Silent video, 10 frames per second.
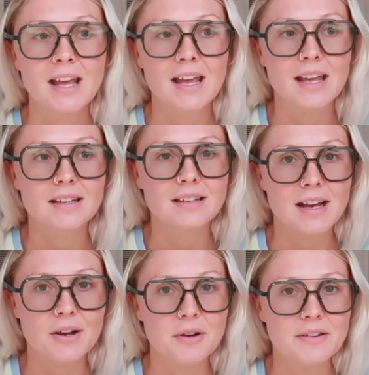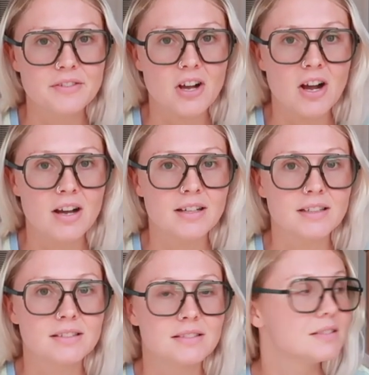and now I've got
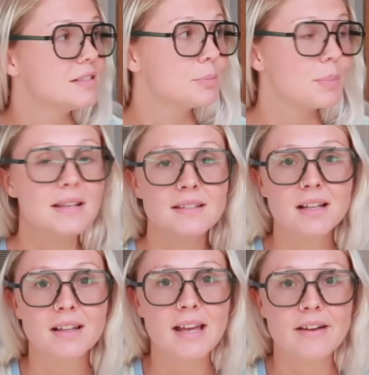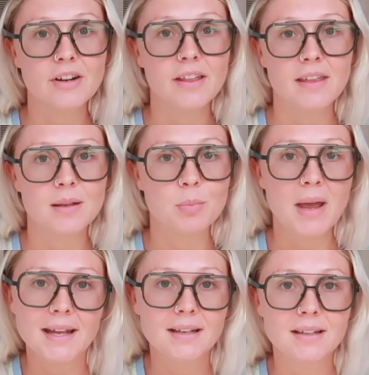basically everything
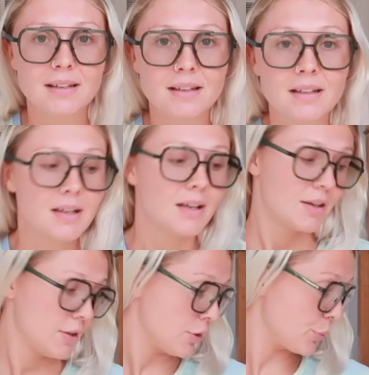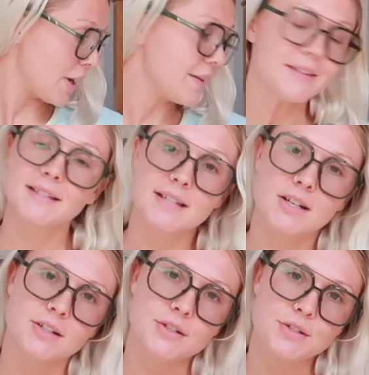painted around the
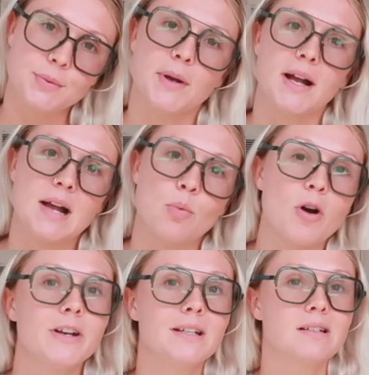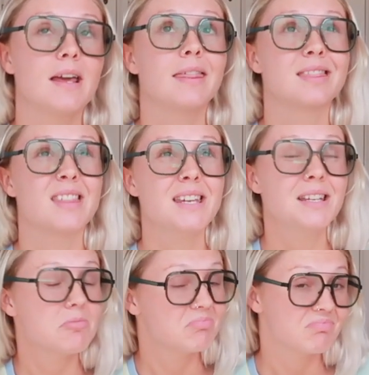stairs the way I want it, I think.